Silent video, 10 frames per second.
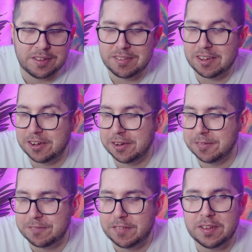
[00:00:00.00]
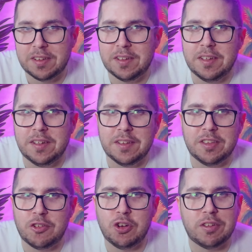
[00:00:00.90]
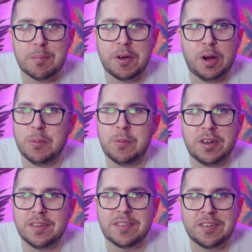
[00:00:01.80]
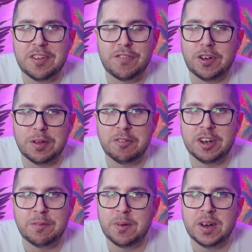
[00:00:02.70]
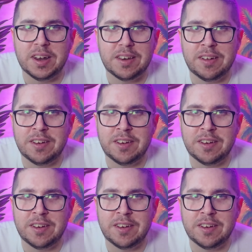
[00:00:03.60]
So the juicy marble ones, I just find it really weird,